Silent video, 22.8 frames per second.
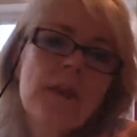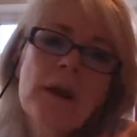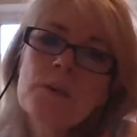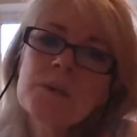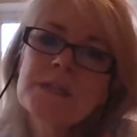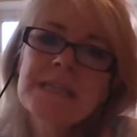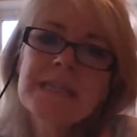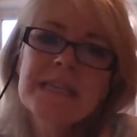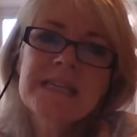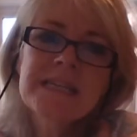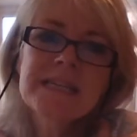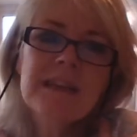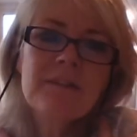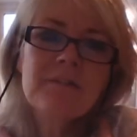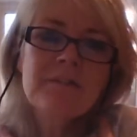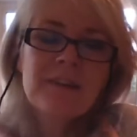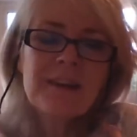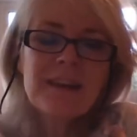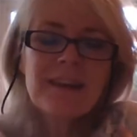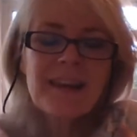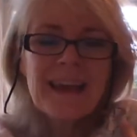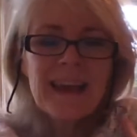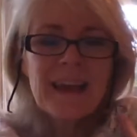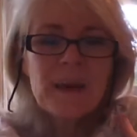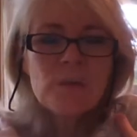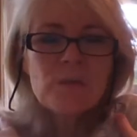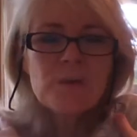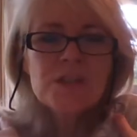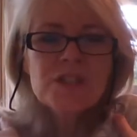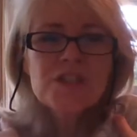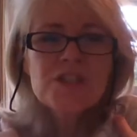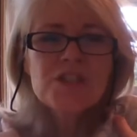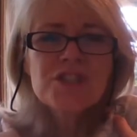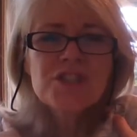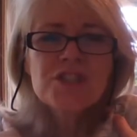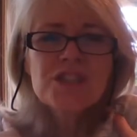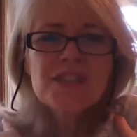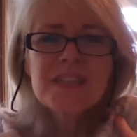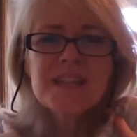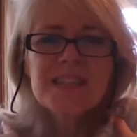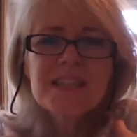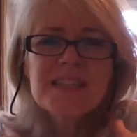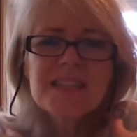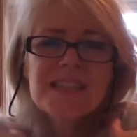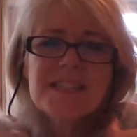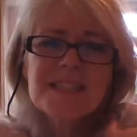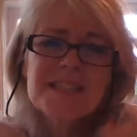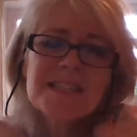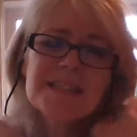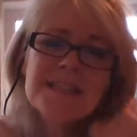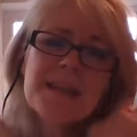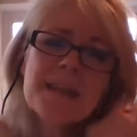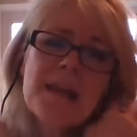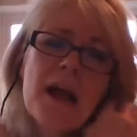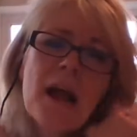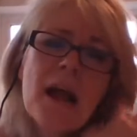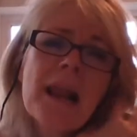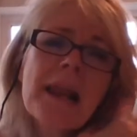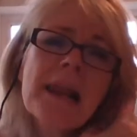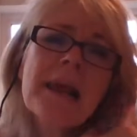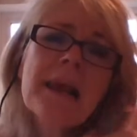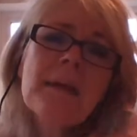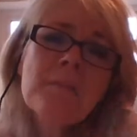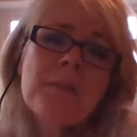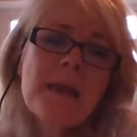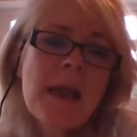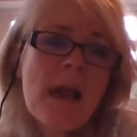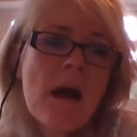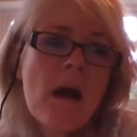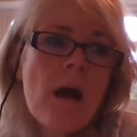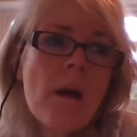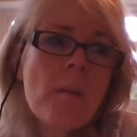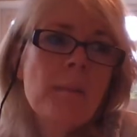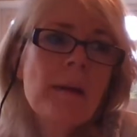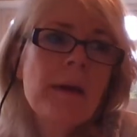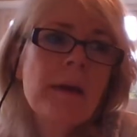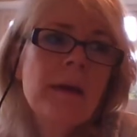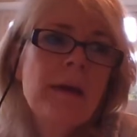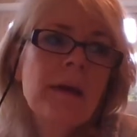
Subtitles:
I was eating felt like it was just snuggling me up.